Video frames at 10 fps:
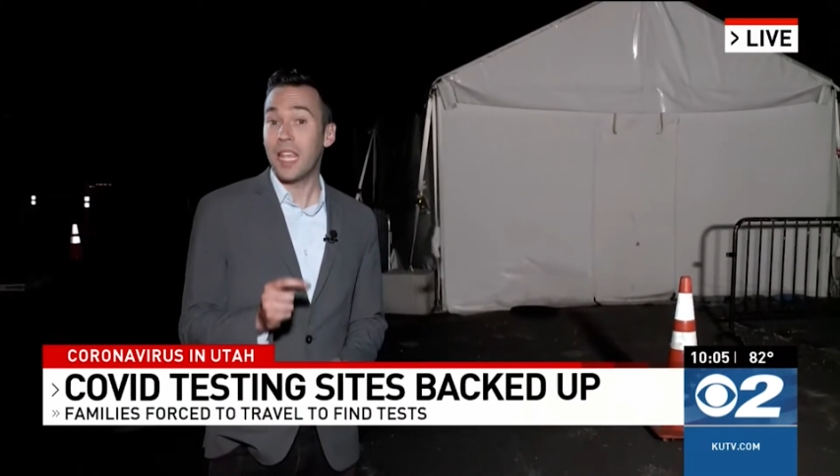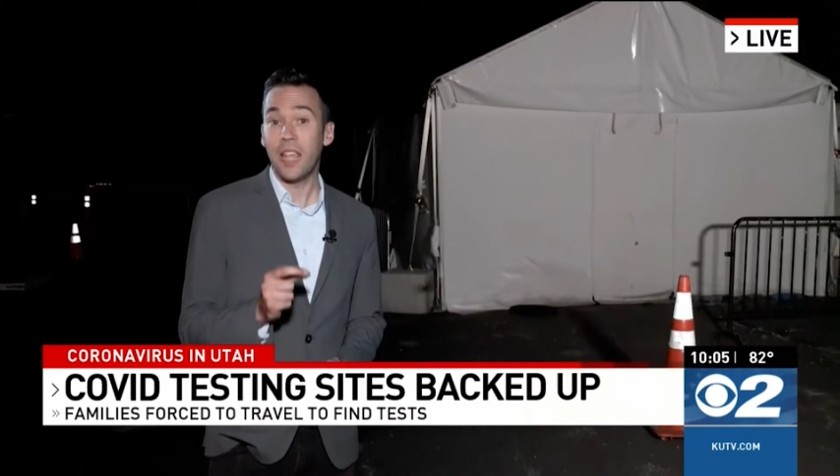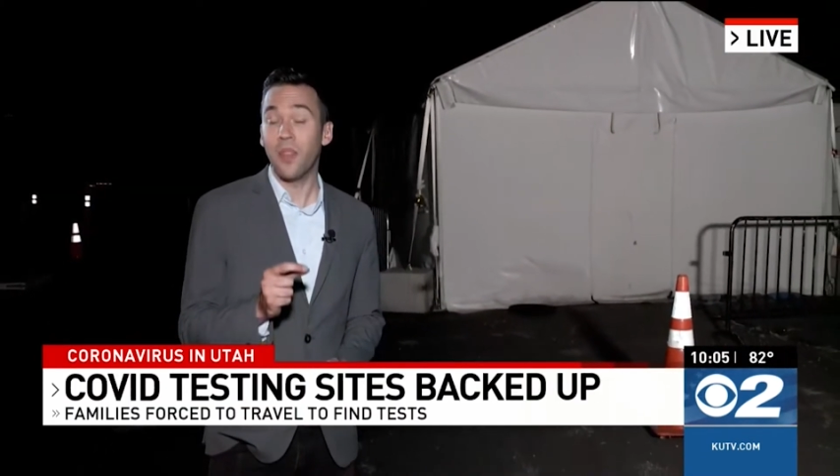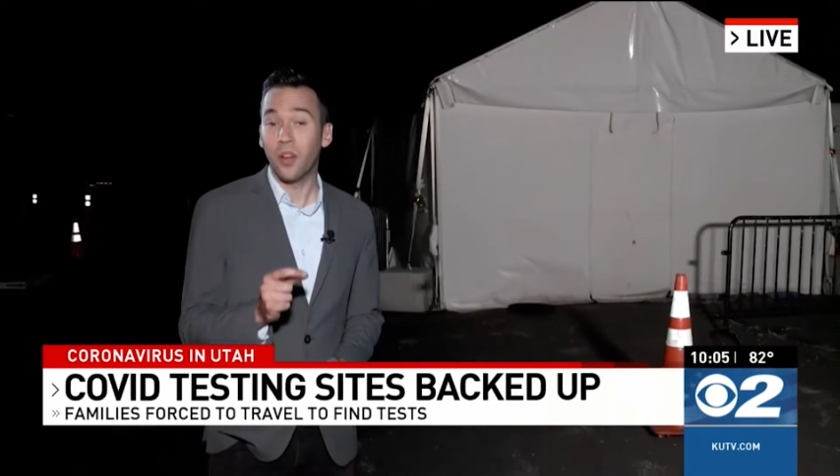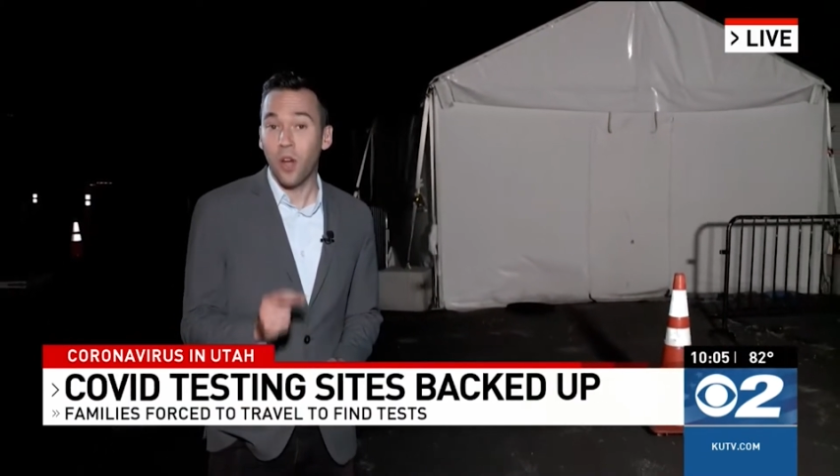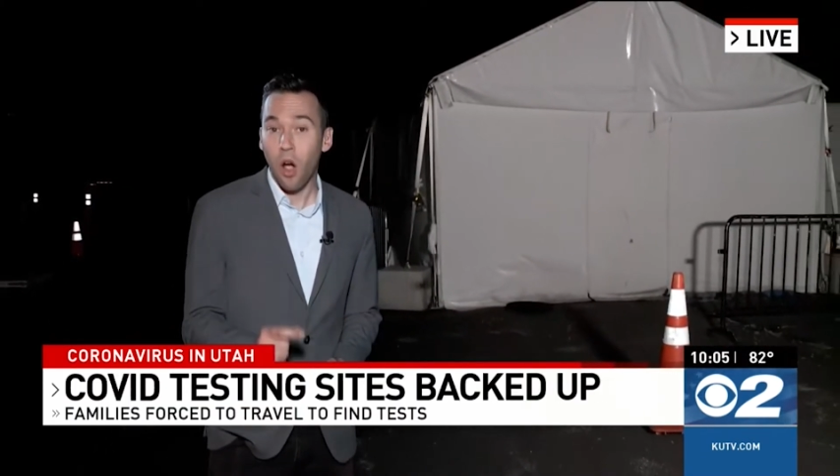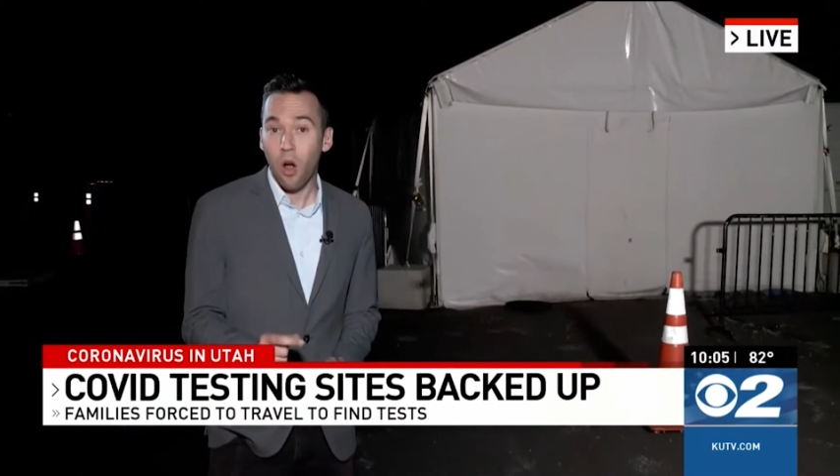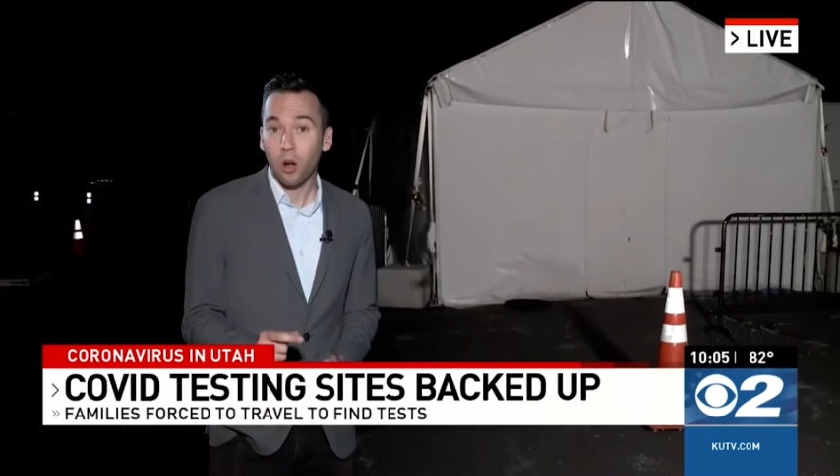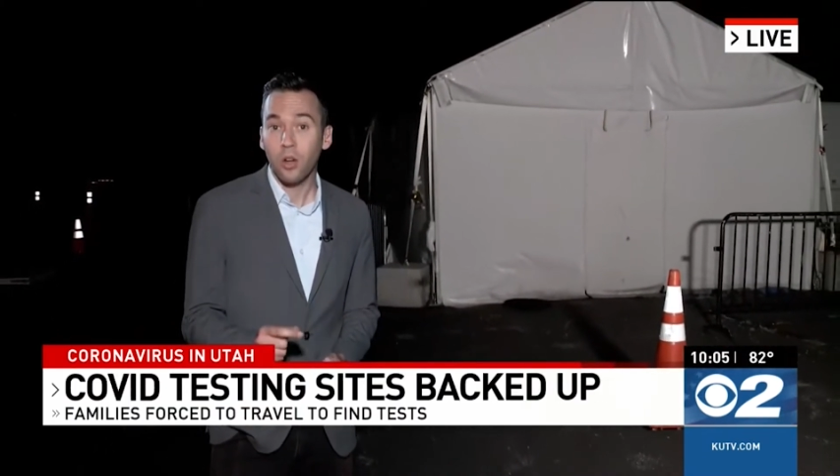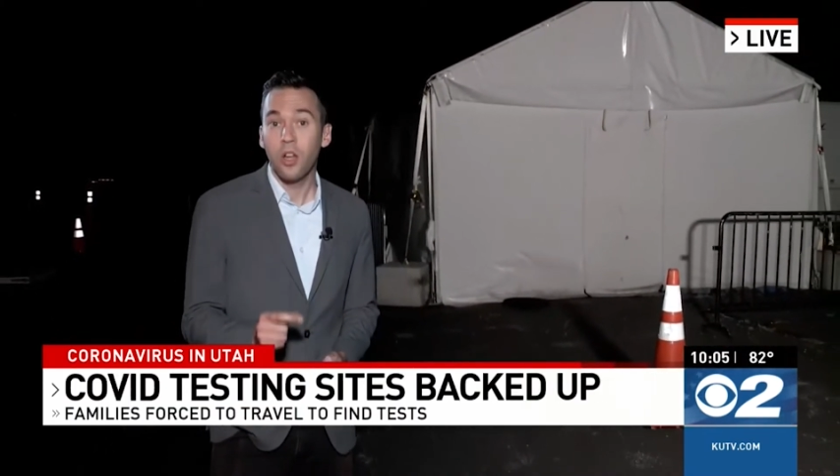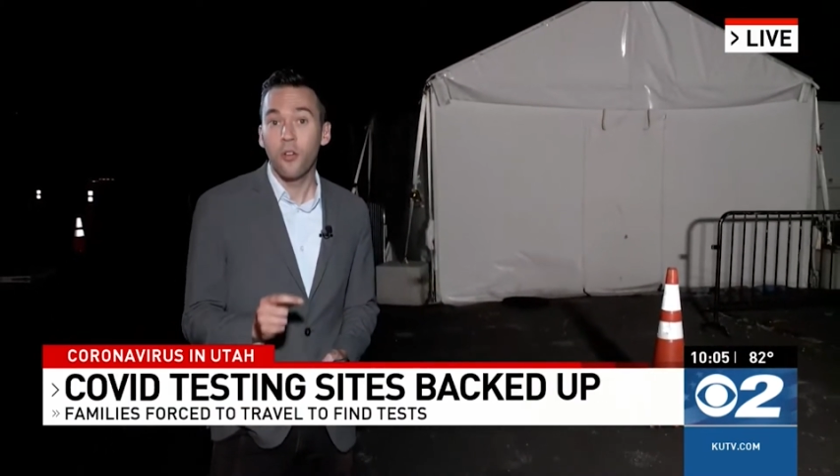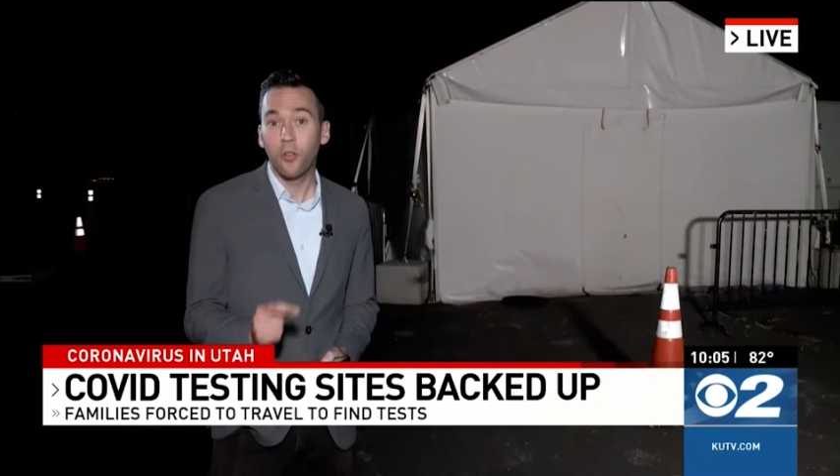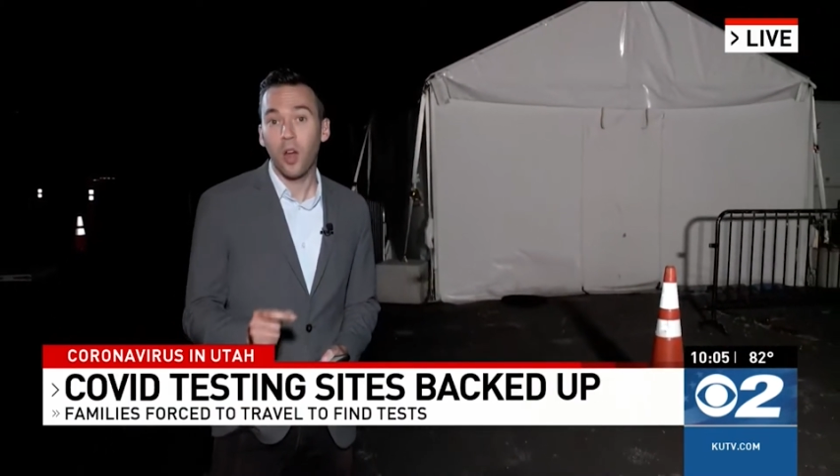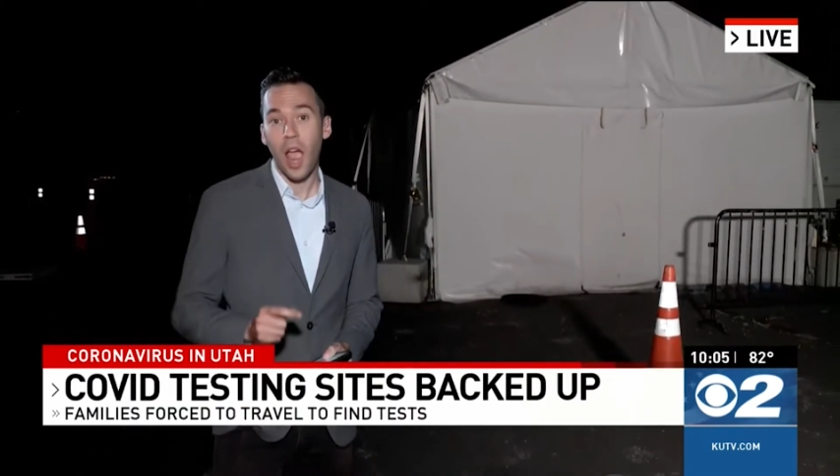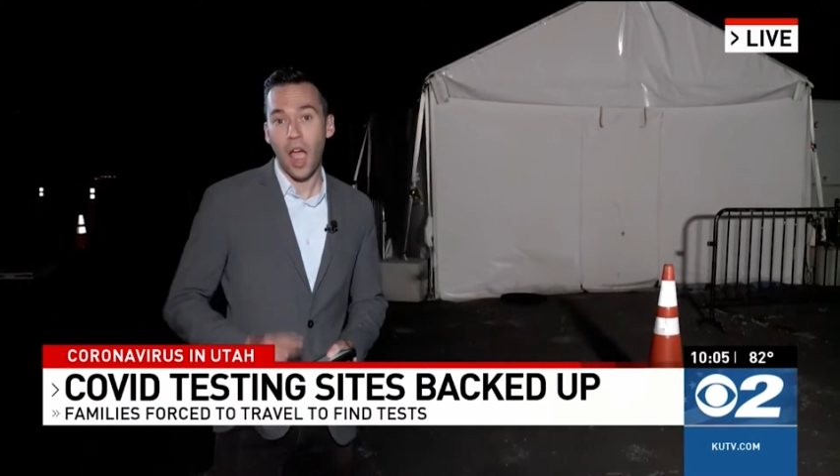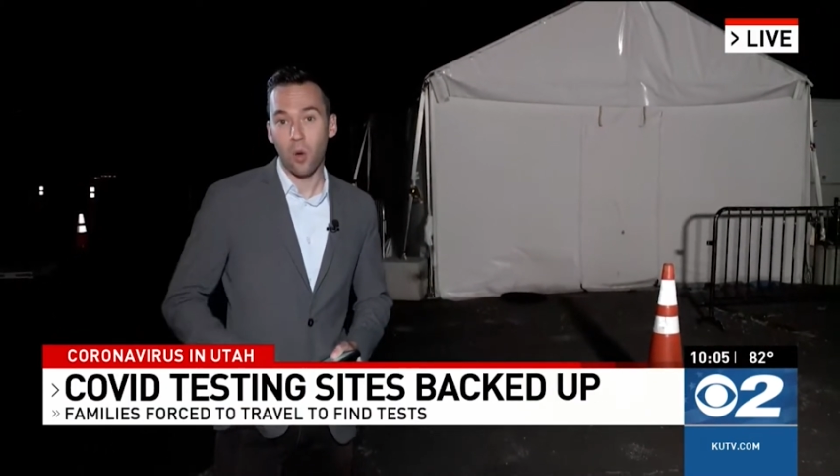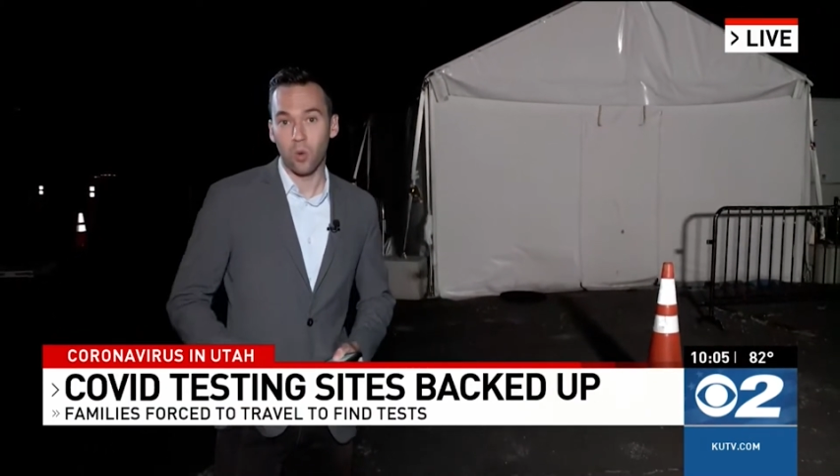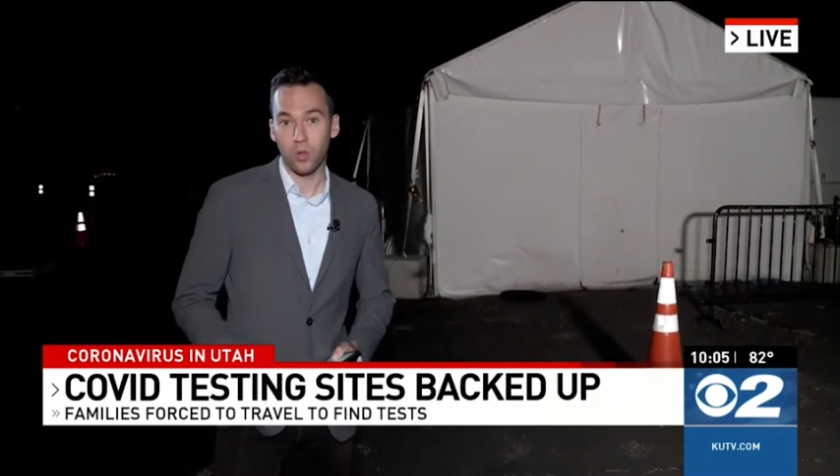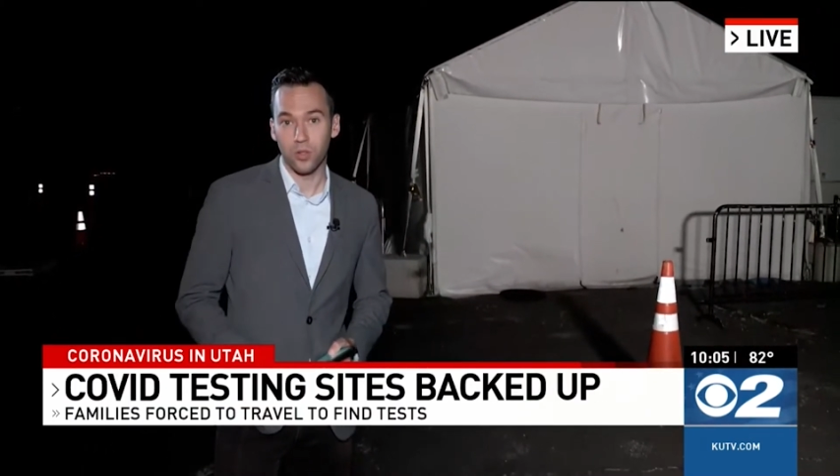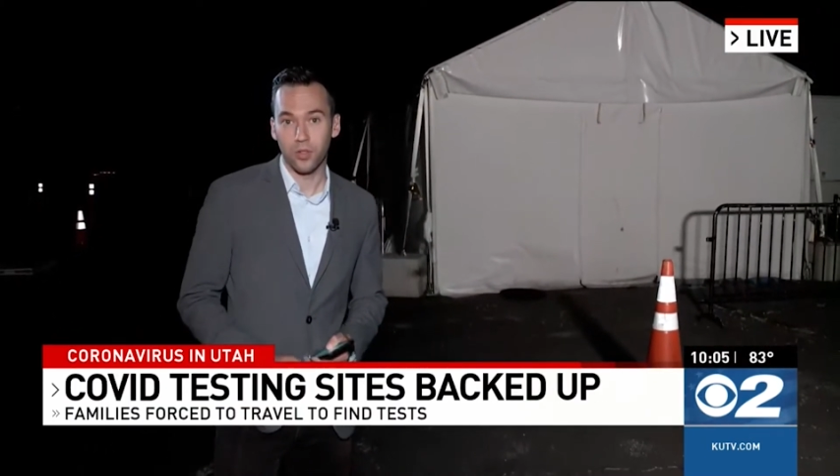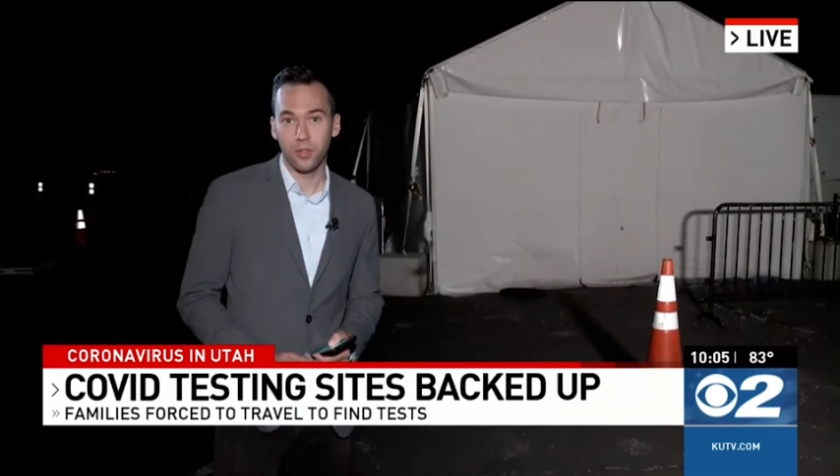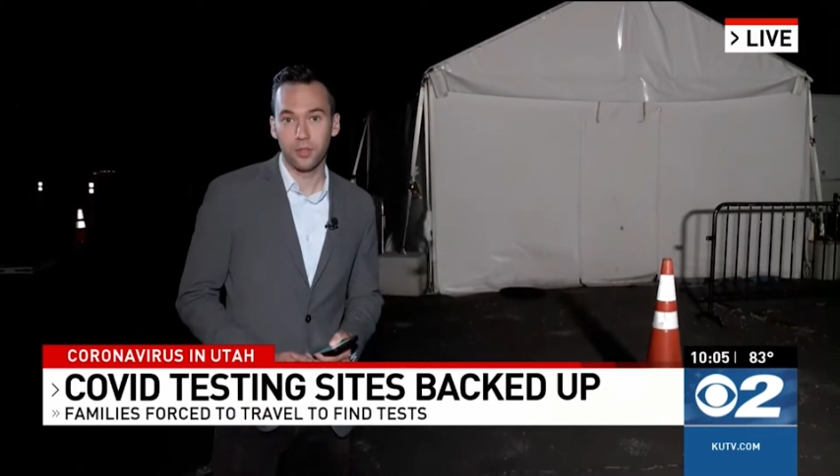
in the car for hours.